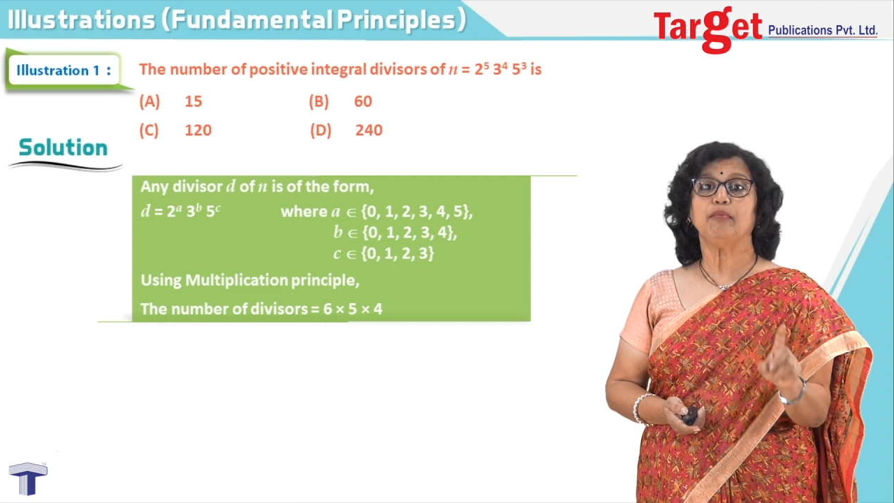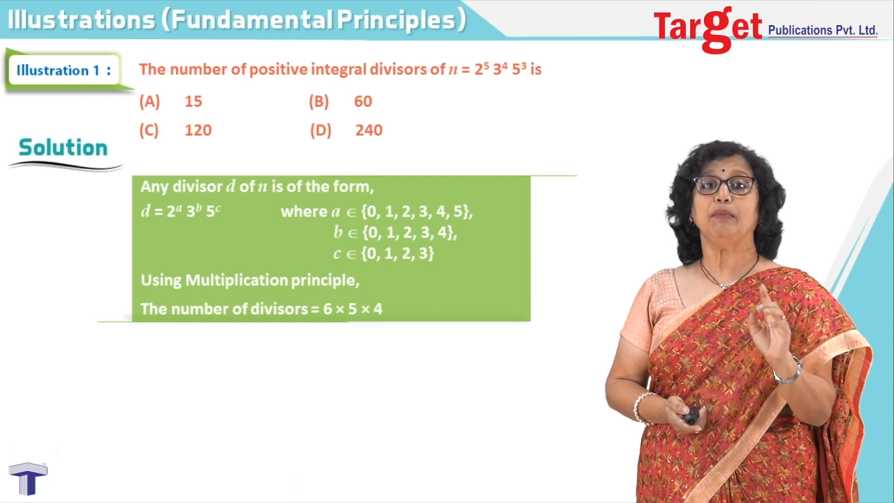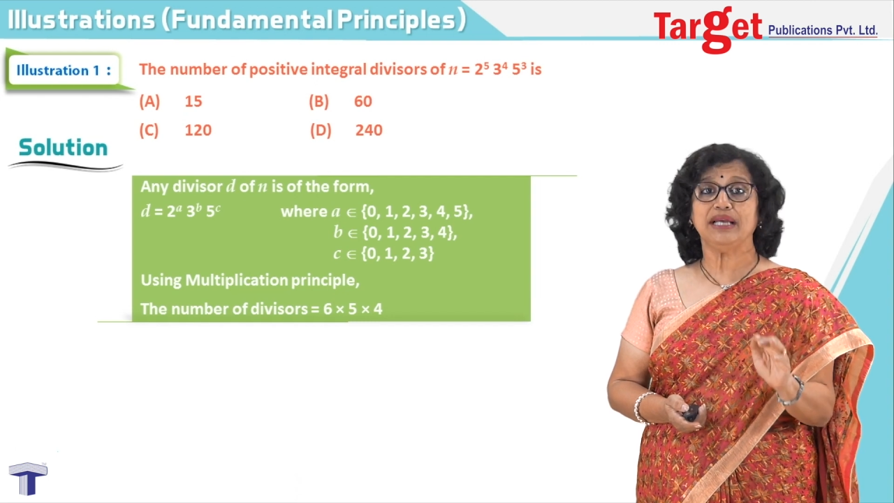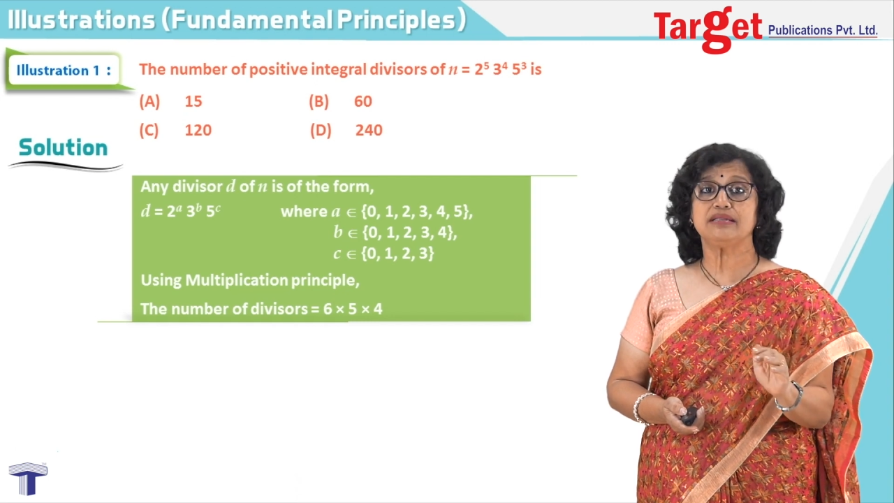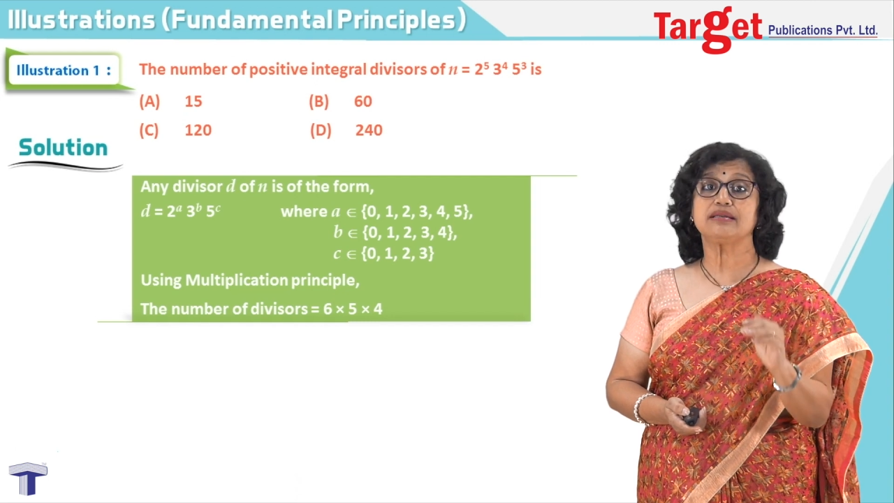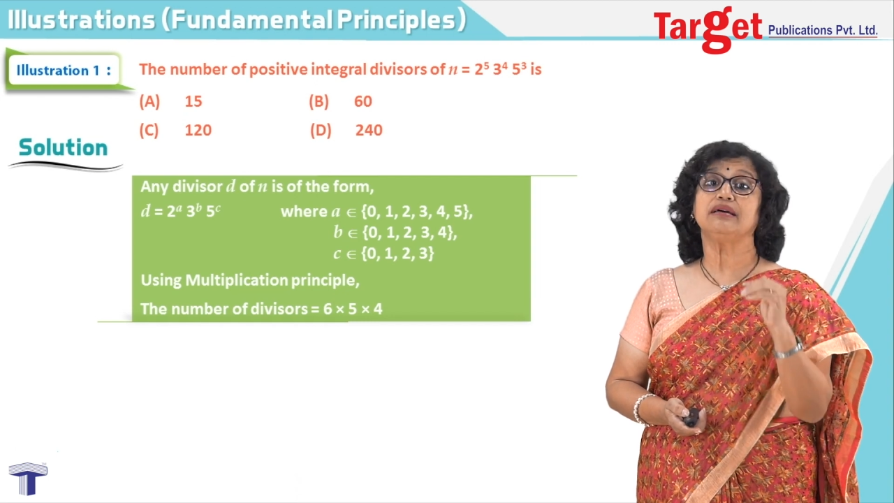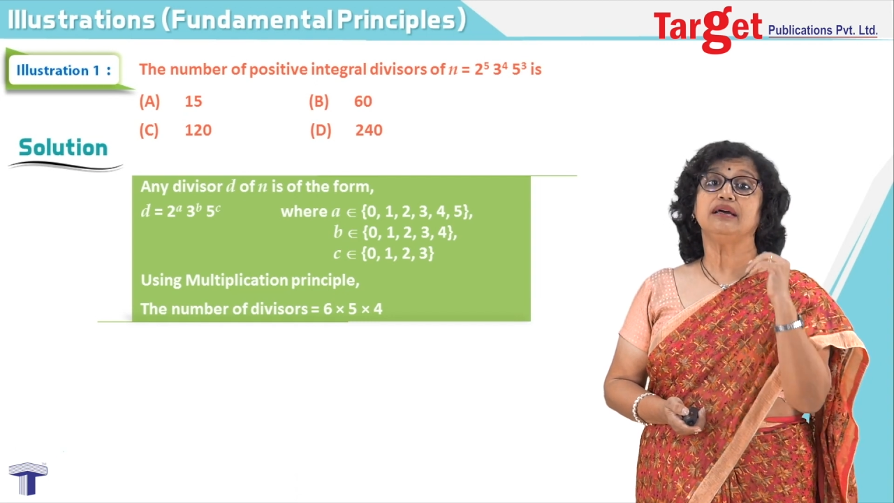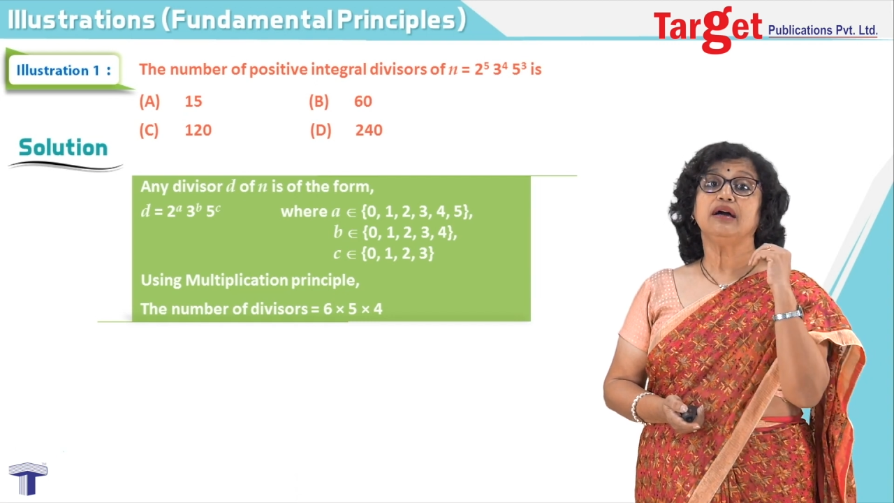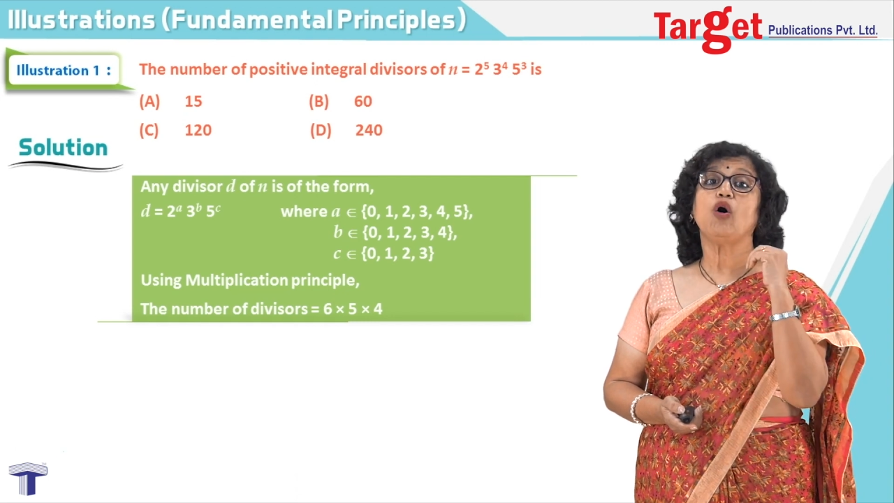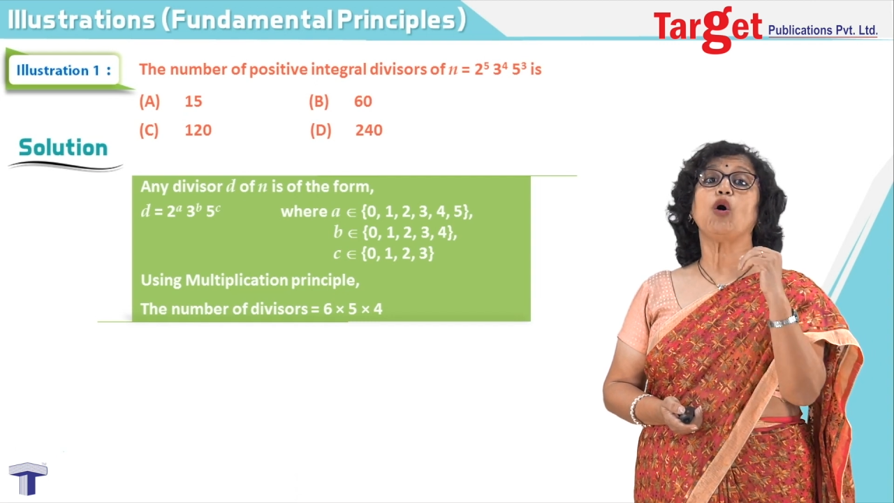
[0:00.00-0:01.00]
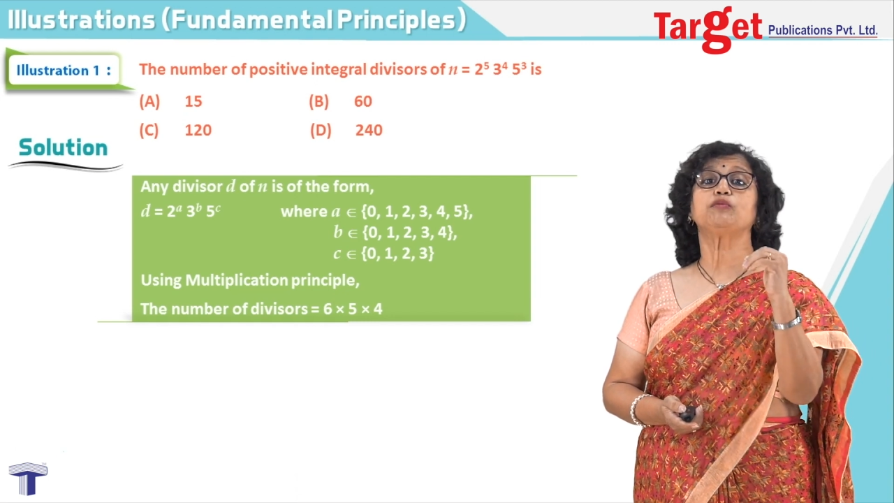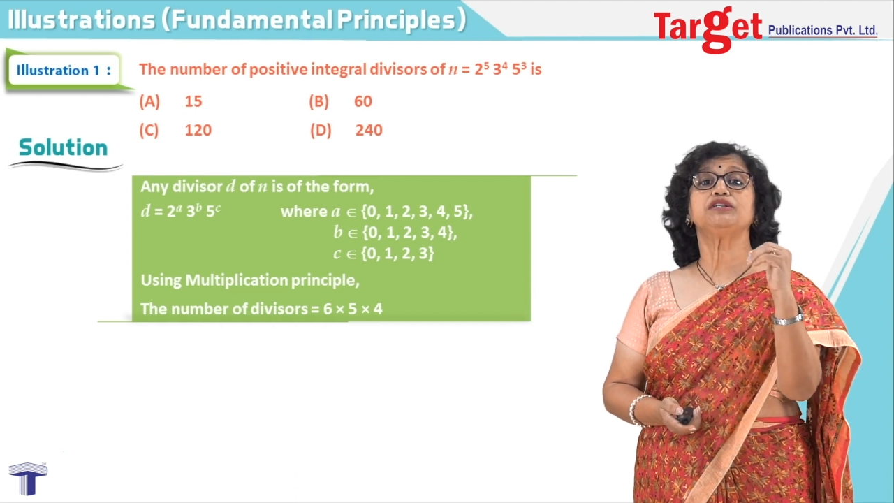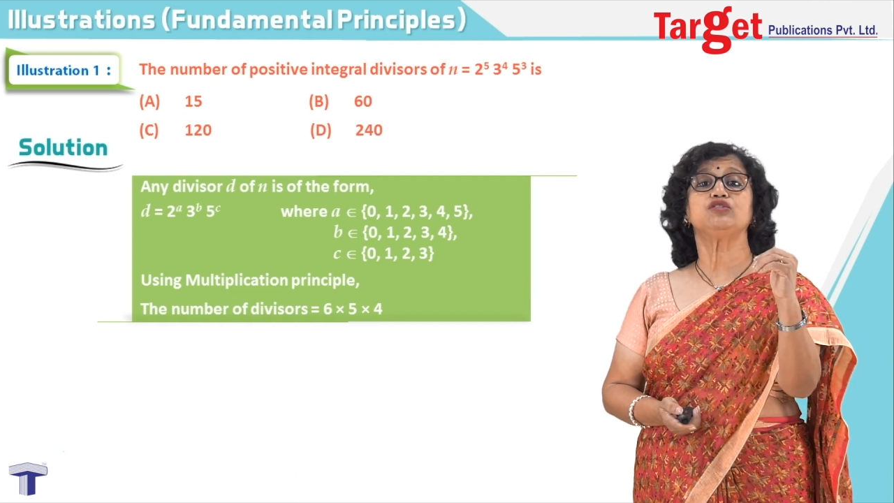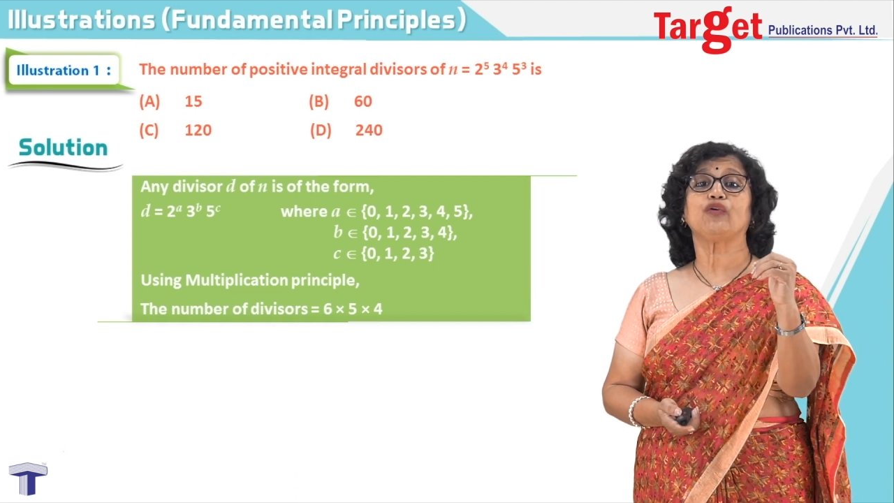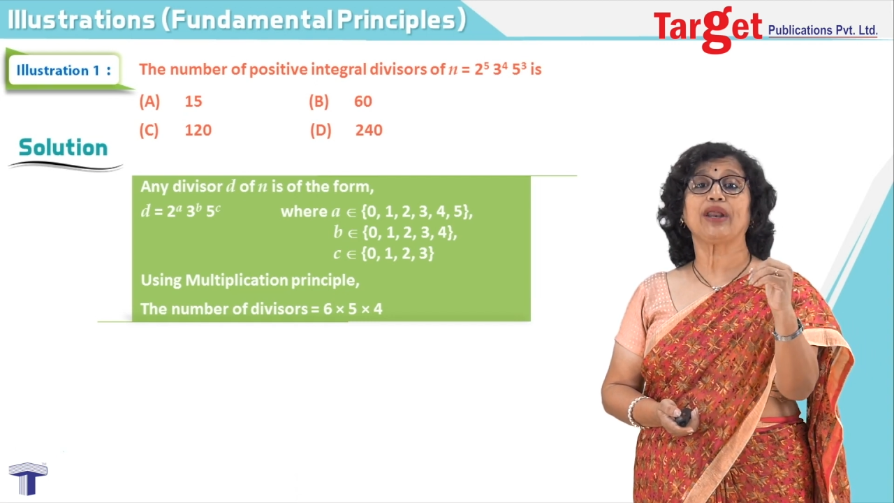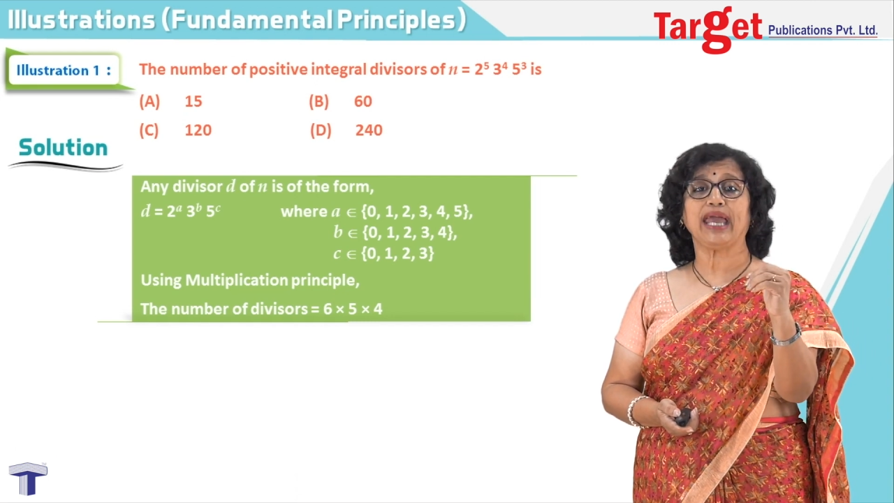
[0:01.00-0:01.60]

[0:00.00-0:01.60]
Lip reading: means options for